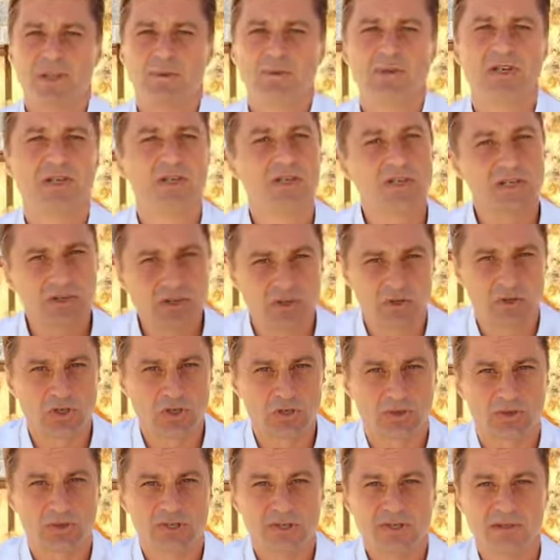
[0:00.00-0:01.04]
which is also a
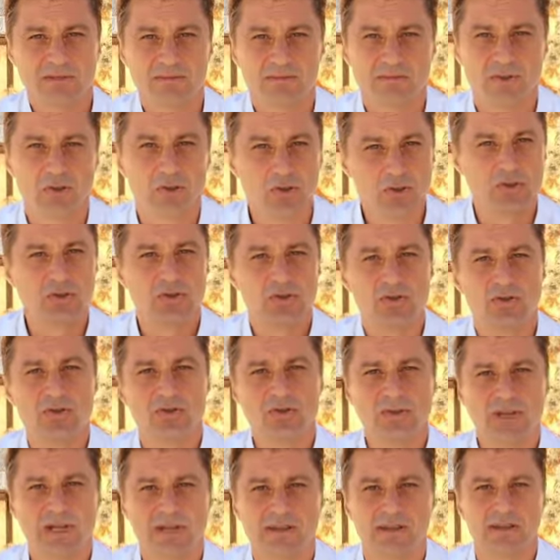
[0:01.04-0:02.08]
choice. You choose to
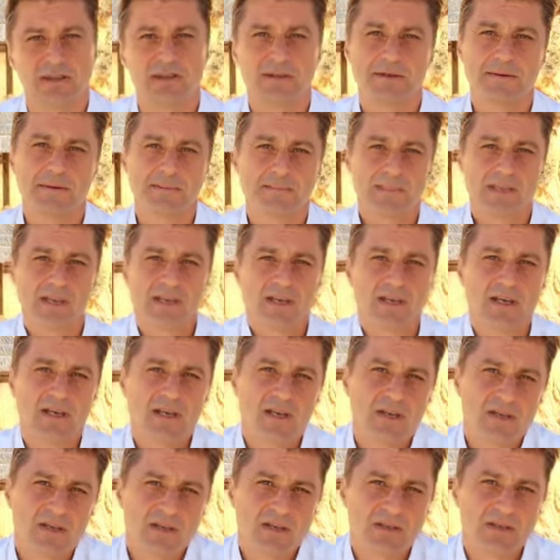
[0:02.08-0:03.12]
do nothing.
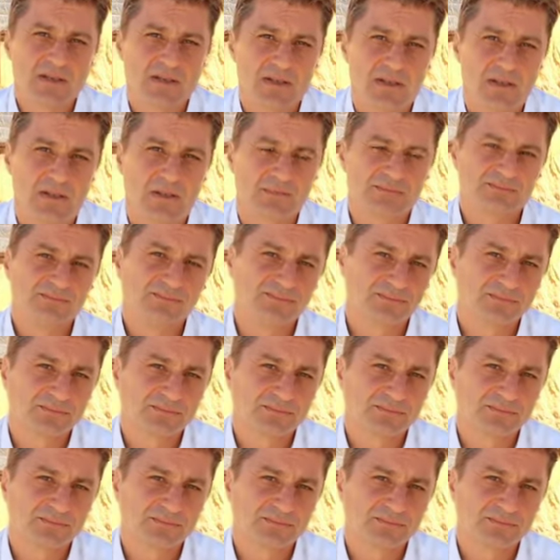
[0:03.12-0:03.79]
So